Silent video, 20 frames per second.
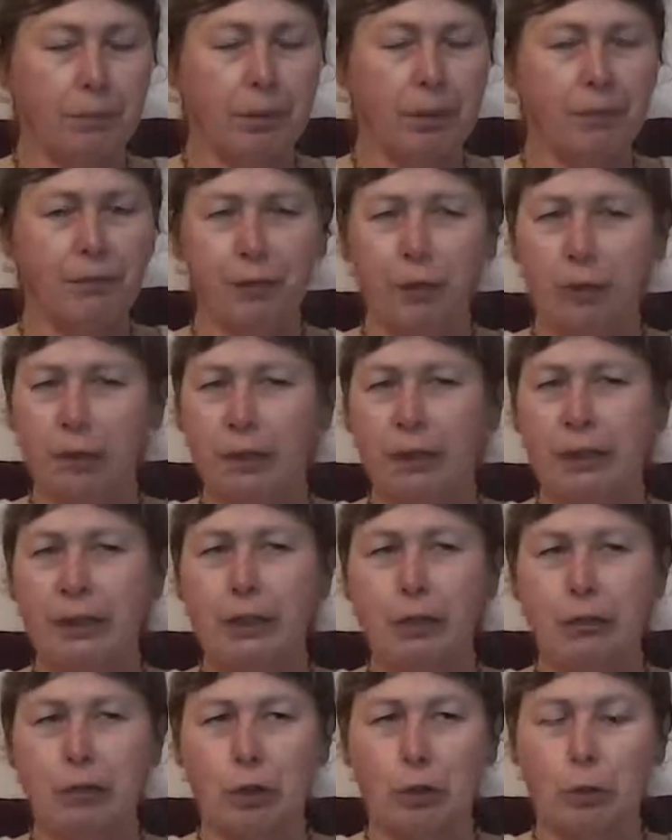if not a
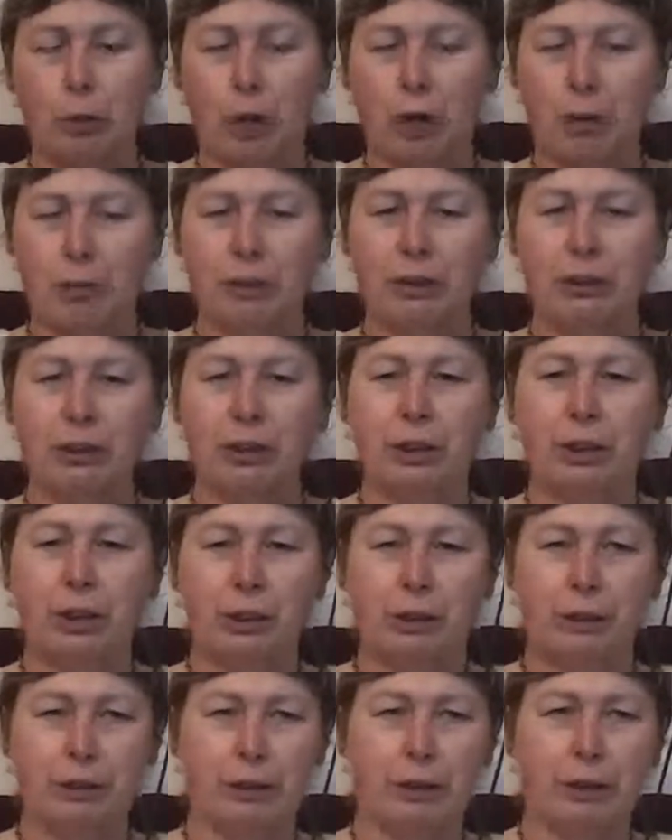legal requirement,
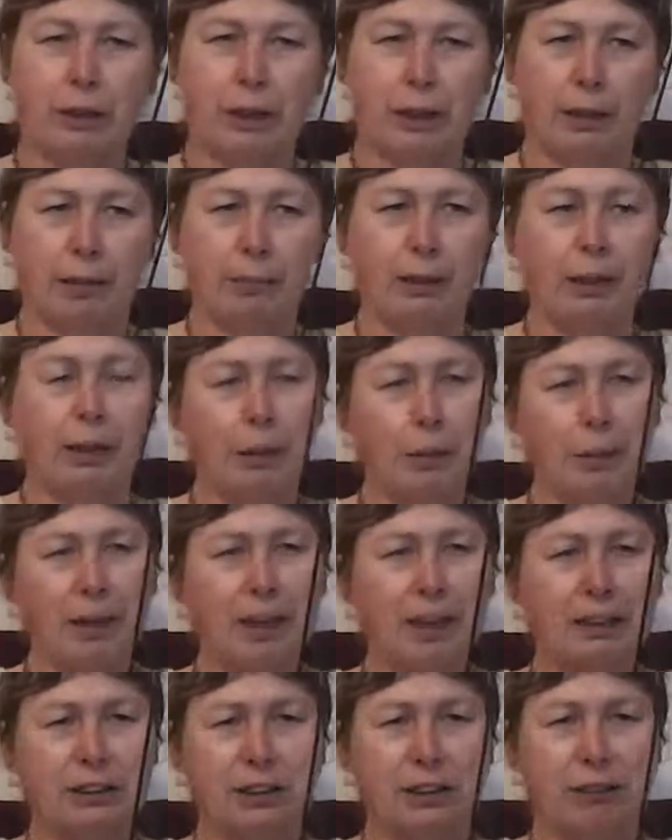in the
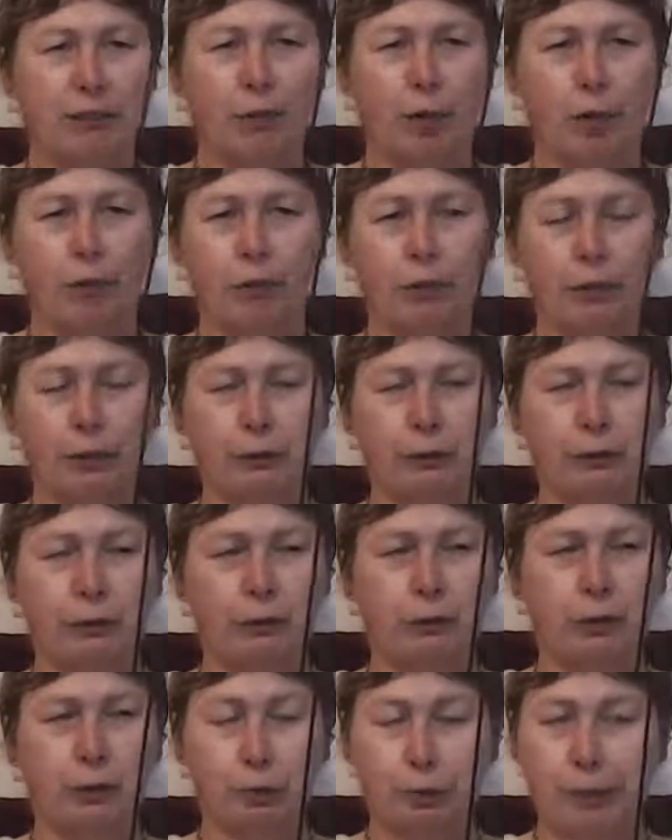past I've
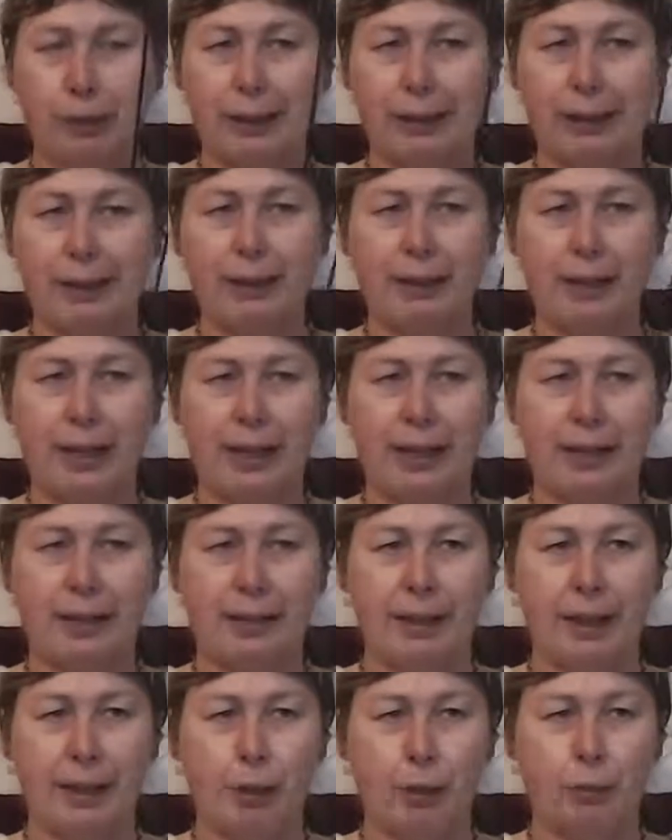often trained and
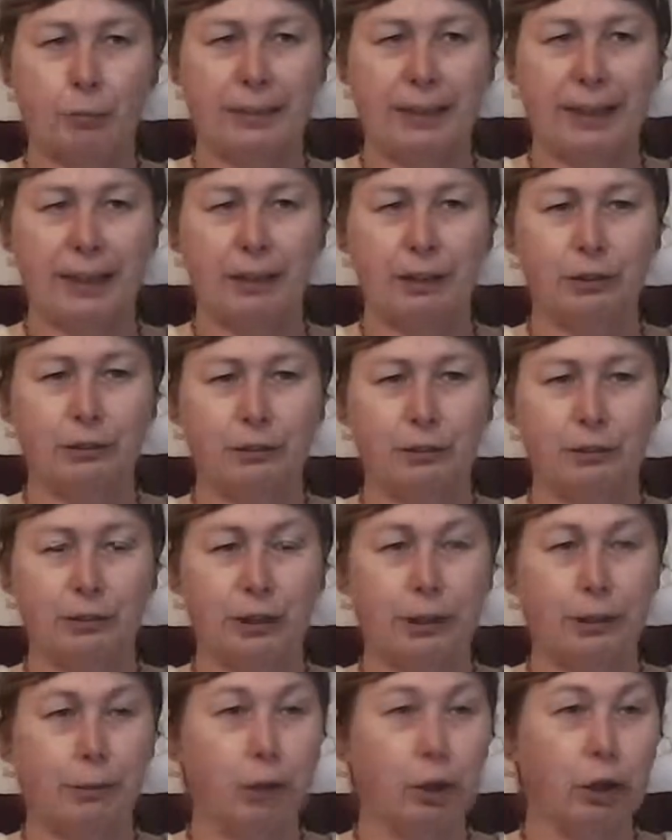helped out
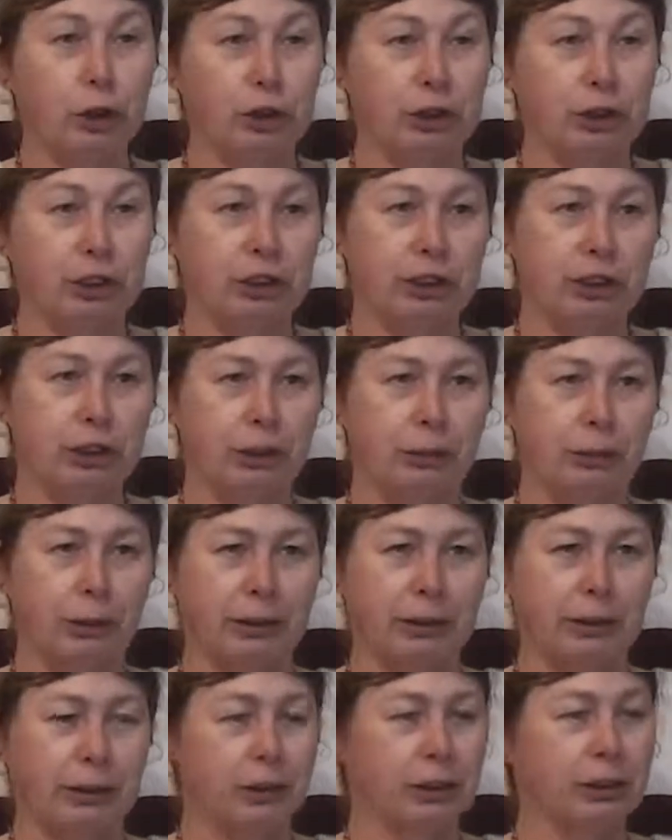in emergency
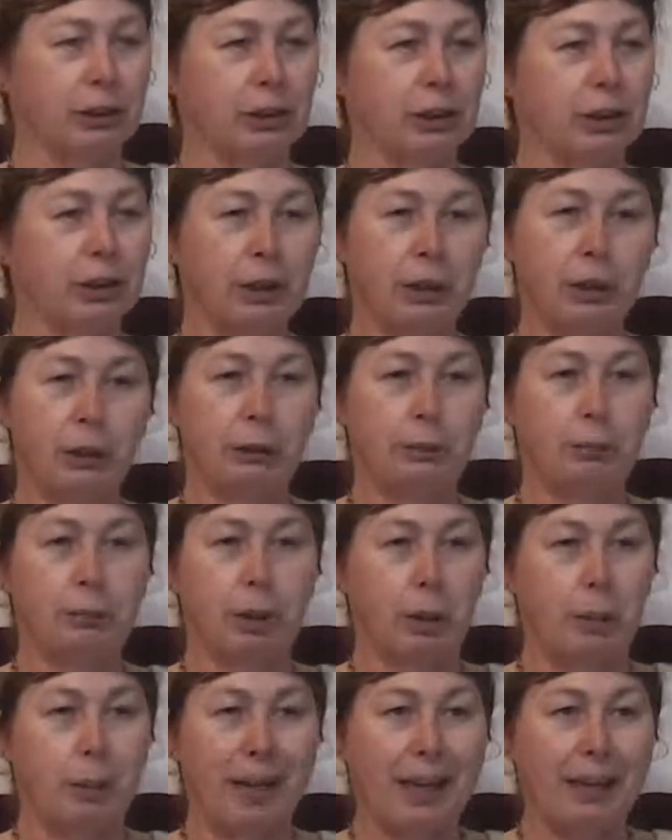situations.
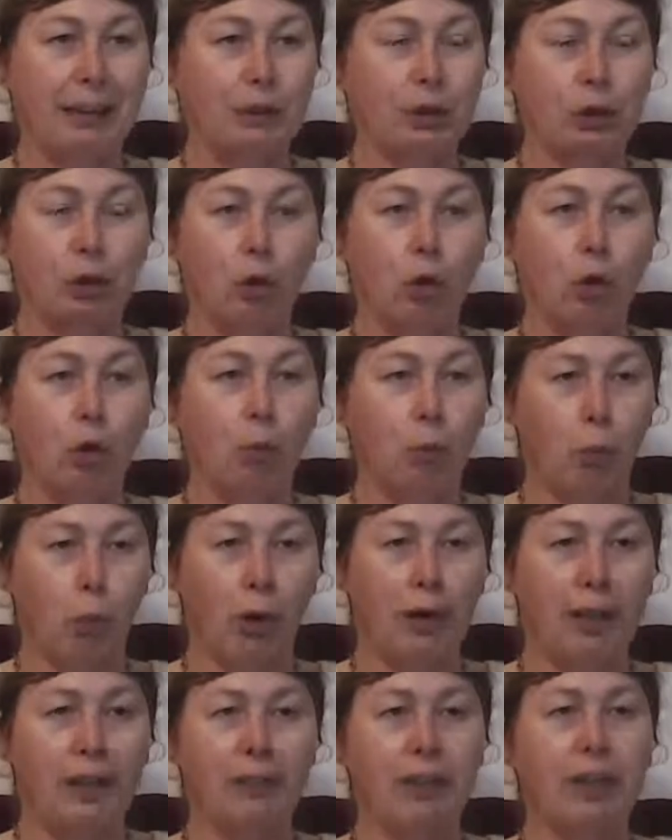A bad storm,
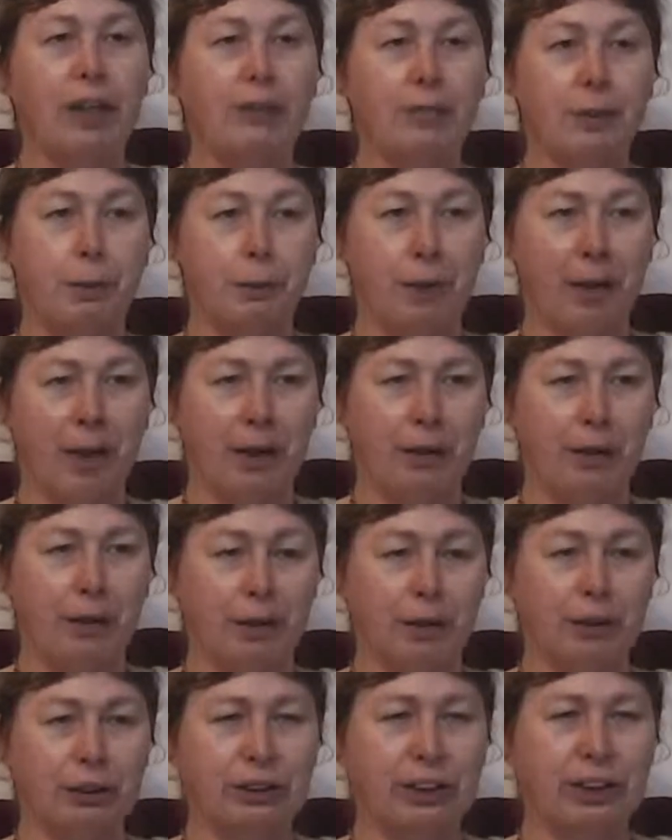whatever, if the power
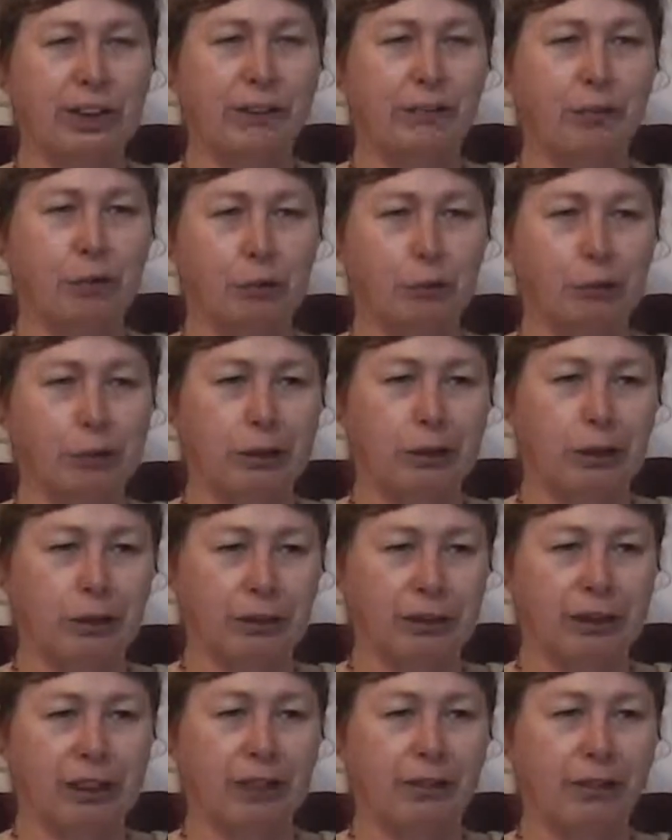goes down, if the grid
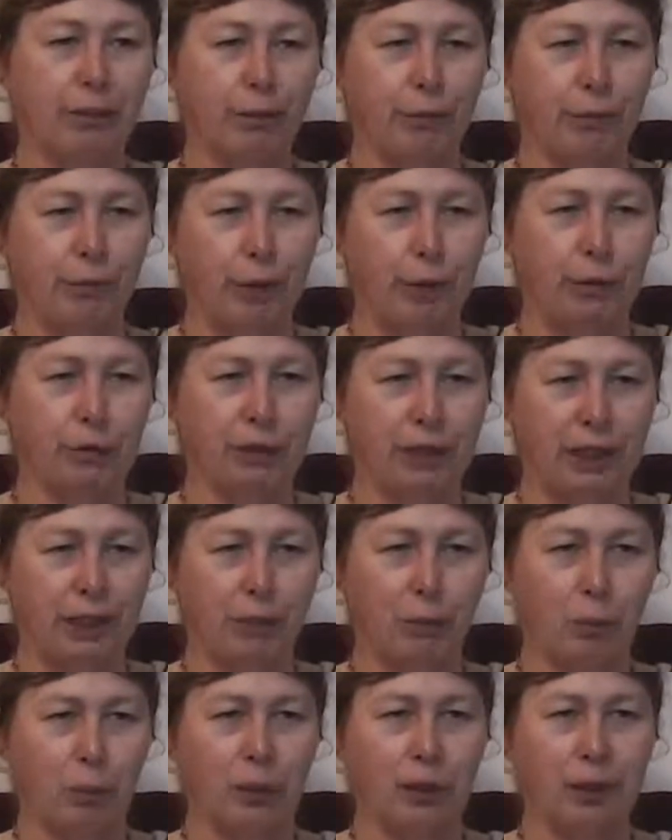goes down, if the phones
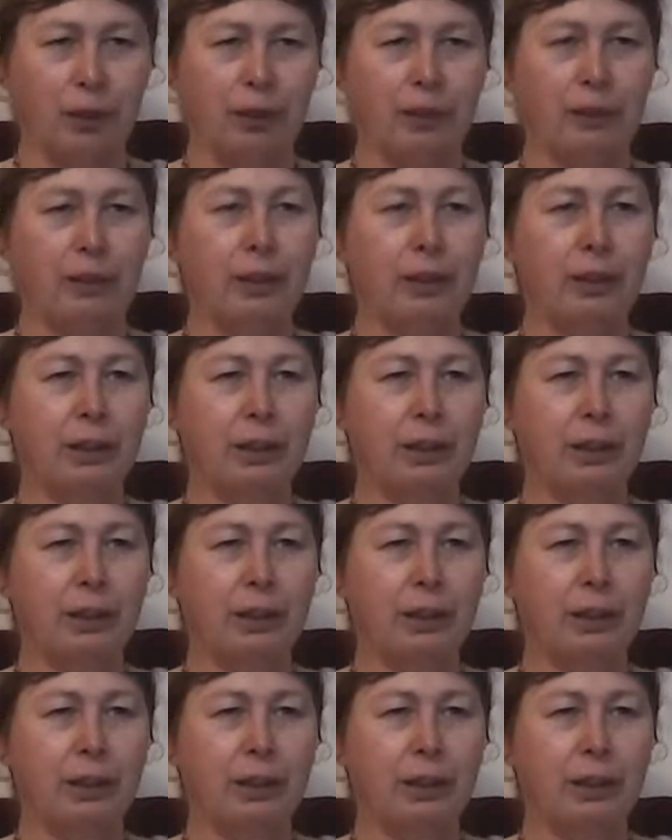aren't working,